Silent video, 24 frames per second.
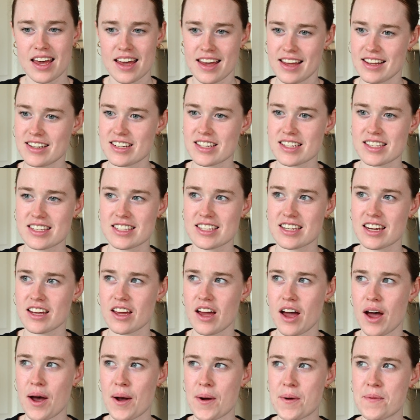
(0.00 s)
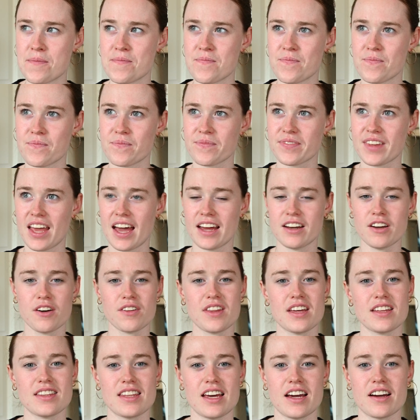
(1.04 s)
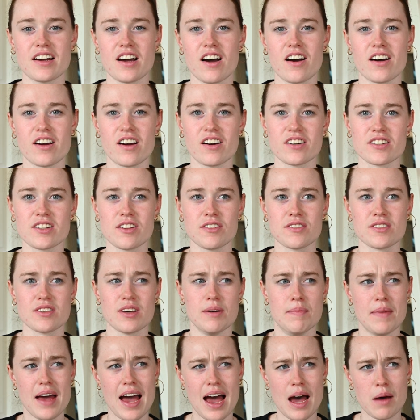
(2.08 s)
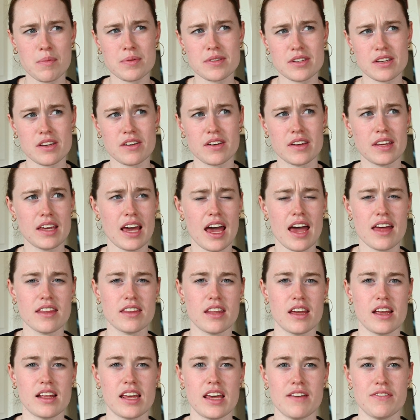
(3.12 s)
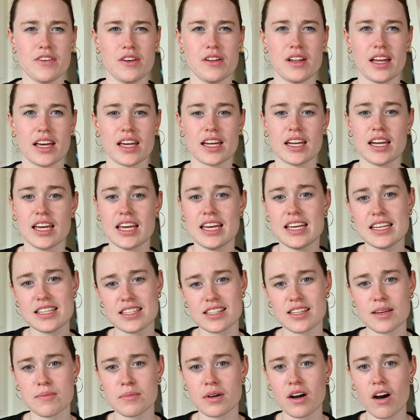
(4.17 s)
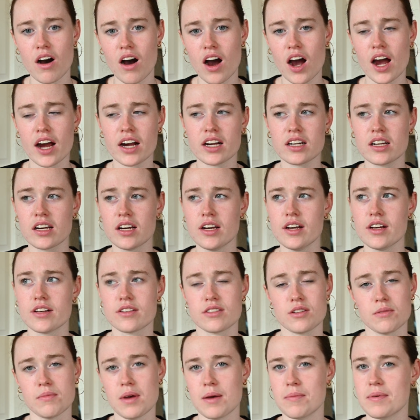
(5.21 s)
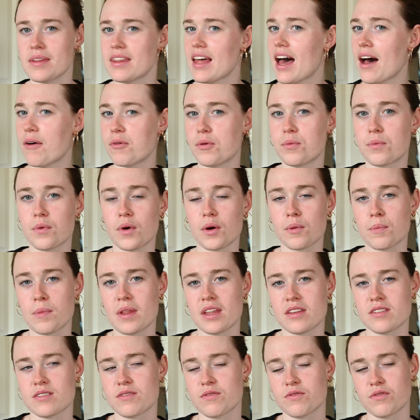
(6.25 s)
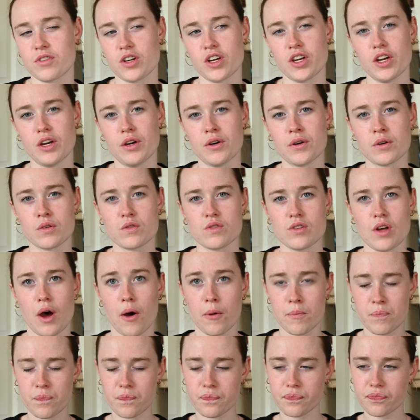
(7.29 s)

And just, I know that there are also some apps that you can get that give you like an eSIM card, so maybe that would work best for you. So